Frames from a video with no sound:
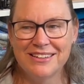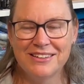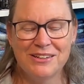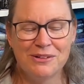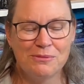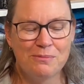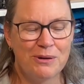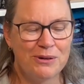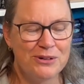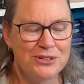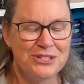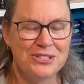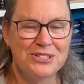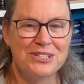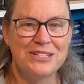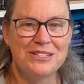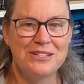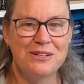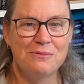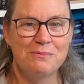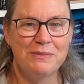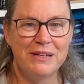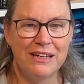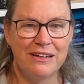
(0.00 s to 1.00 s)
purchase ends
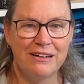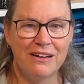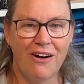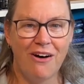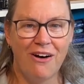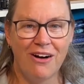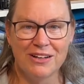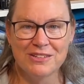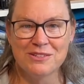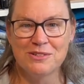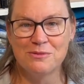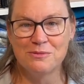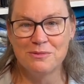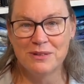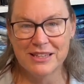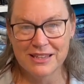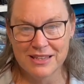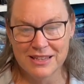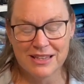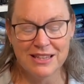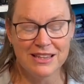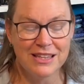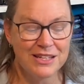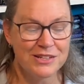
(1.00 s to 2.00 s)
up being awesome.
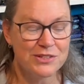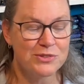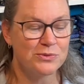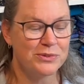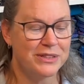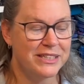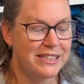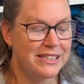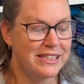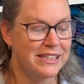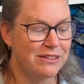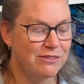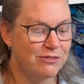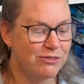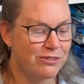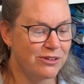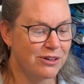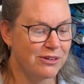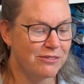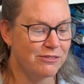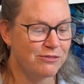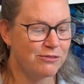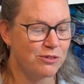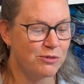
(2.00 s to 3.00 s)
But this one did
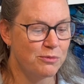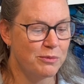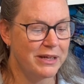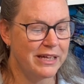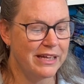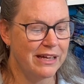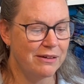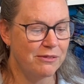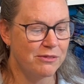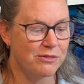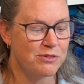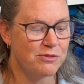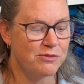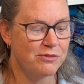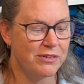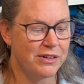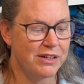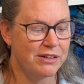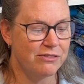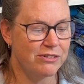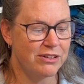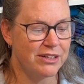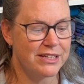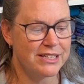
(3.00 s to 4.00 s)
for me. I was
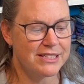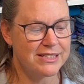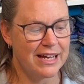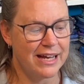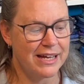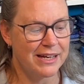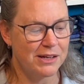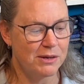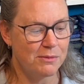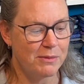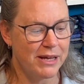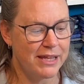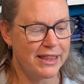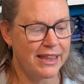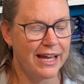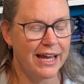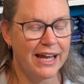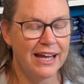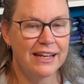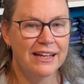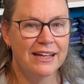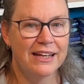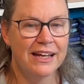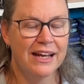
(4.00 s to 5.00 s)
very, very excited about
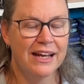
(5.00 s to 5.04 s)
that.